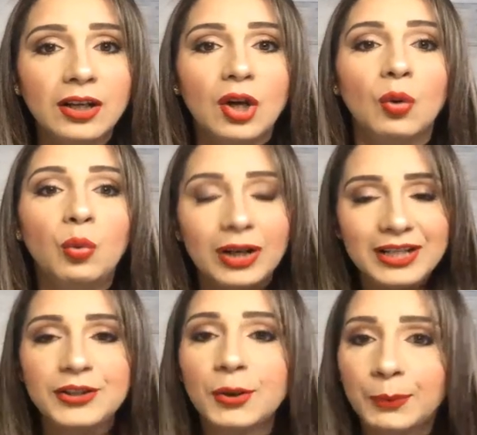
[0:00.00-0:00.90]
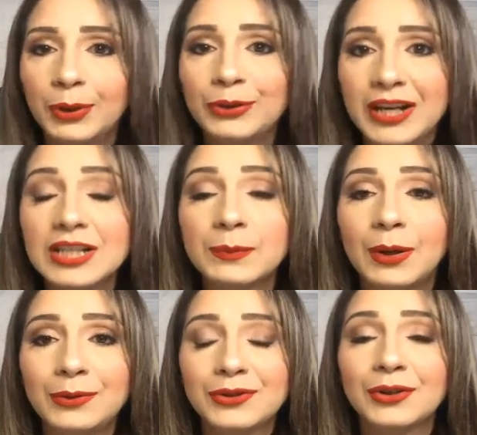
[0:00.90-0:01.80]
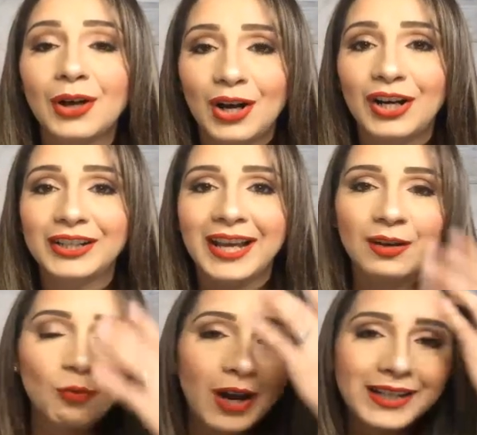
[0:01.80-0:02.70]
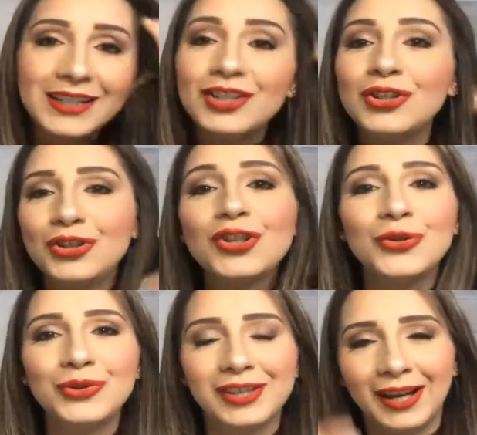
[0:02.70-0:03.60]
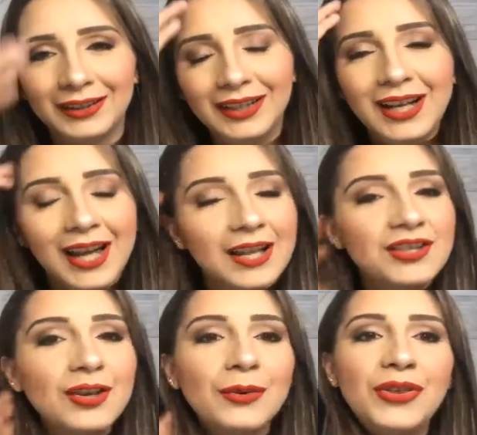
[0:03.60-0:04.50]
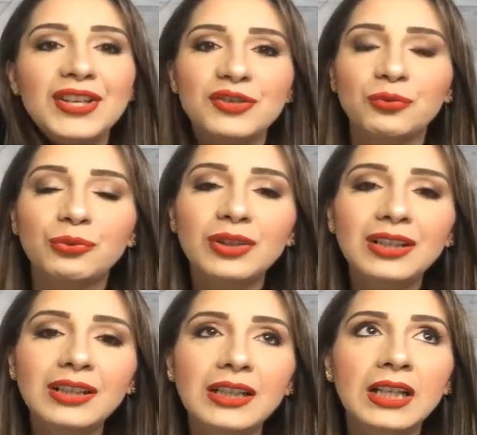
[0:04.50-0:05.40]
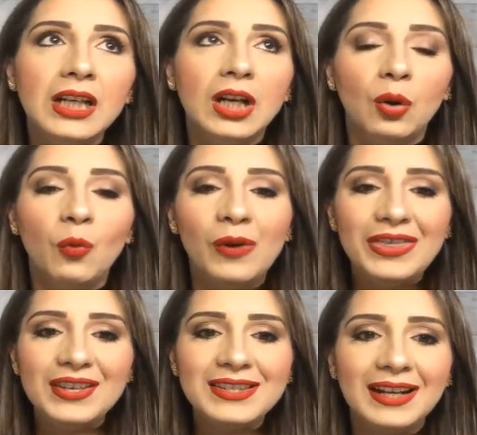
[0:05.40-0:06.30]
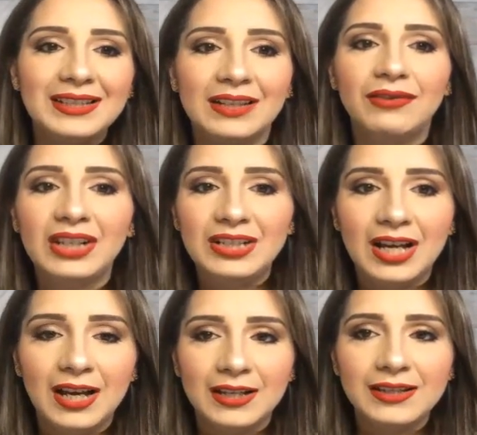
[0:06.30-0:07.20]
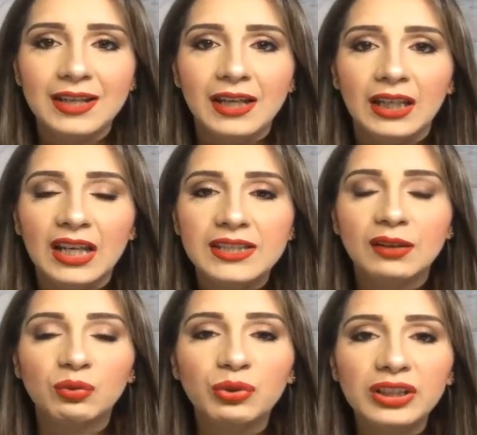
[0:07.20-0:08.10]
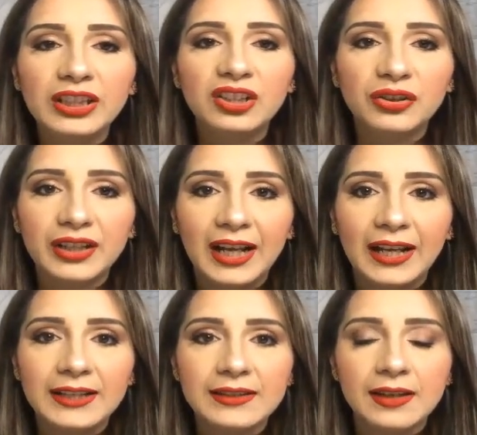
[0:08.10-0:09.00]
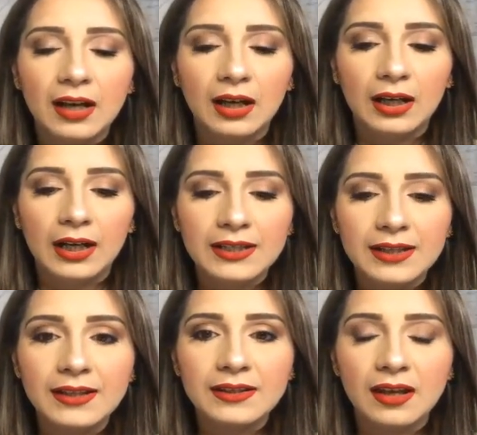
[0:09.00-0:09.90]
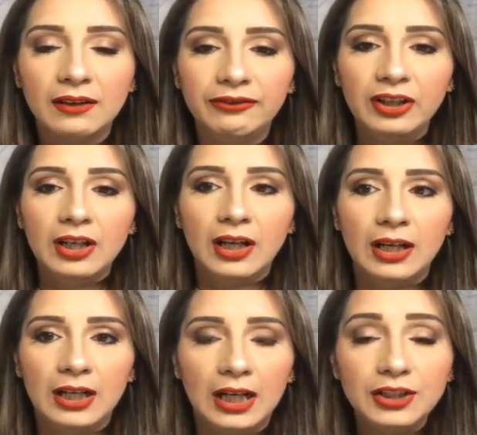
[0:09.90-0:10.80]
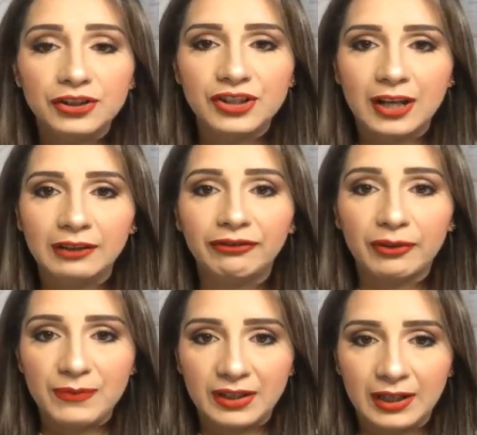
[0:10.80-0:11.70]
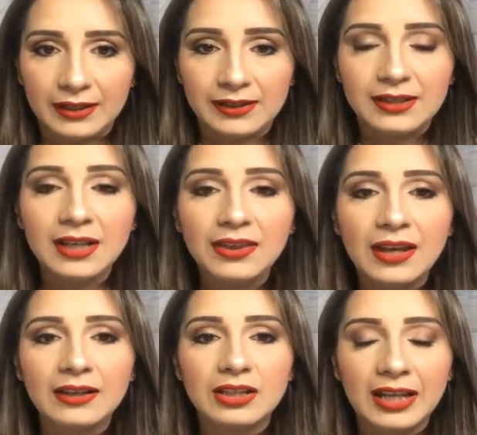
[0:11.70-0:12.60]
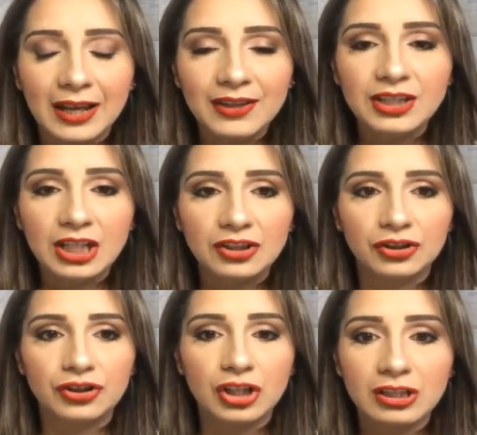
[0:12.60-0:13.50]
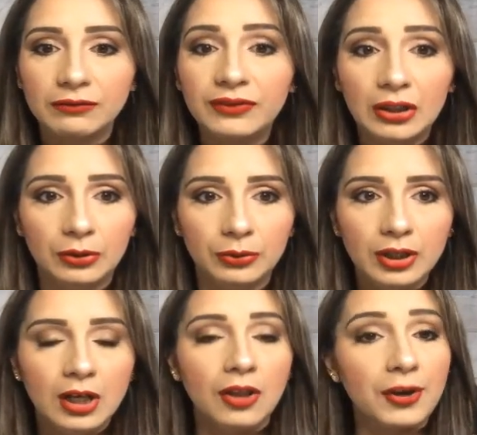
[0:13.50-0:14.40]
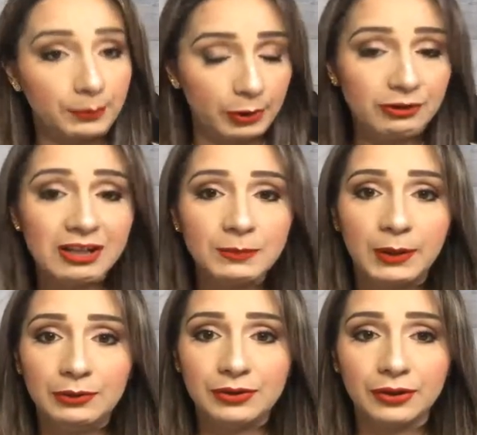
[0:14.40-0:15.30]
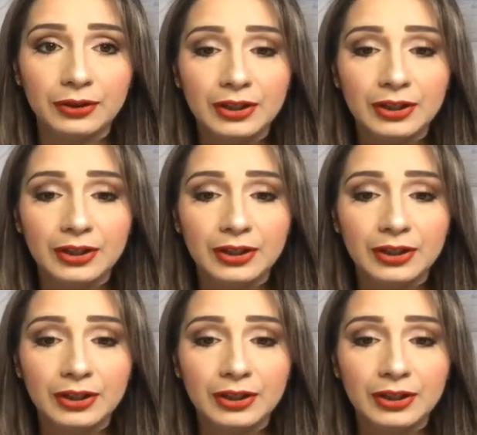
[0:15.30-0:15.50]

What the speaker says: what is your protest poster on, and why did you choose that? And so what this activity does is it really creates a sense of understanding from the kids. Can the teacher just view their protest poster